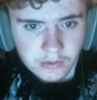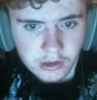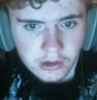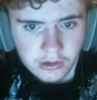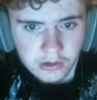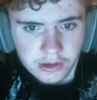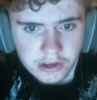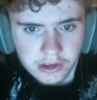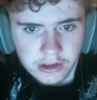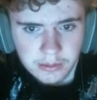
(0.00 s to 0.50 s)

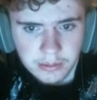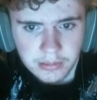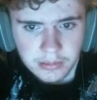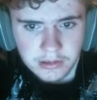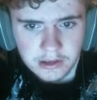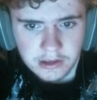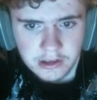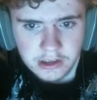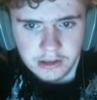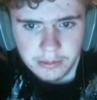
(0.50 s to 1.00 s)
Where's the
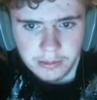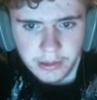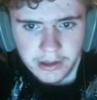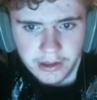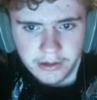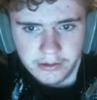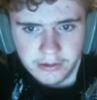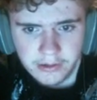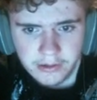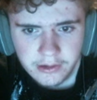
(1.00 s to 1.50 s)

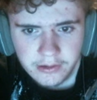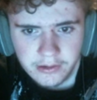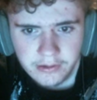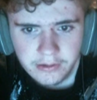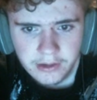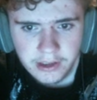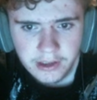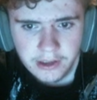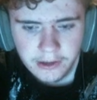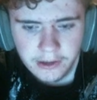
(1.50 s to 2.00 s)
Spinosaurus?
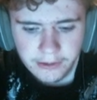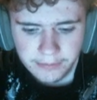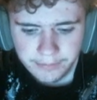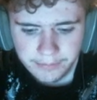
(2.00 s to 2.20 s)
Right here.